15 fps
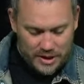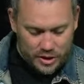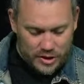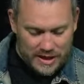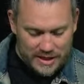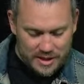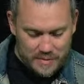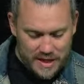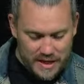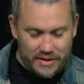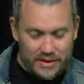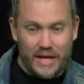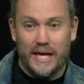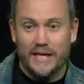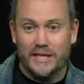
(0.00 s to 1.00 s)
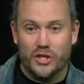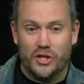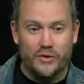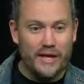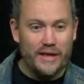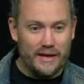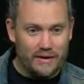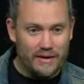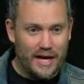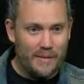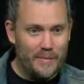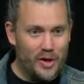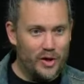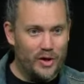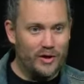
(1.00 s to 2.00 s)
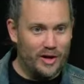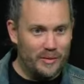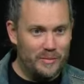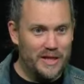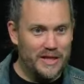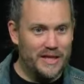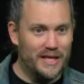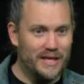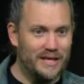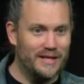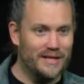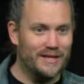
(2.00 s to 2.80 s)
but trust me, the next three that are coming are going to be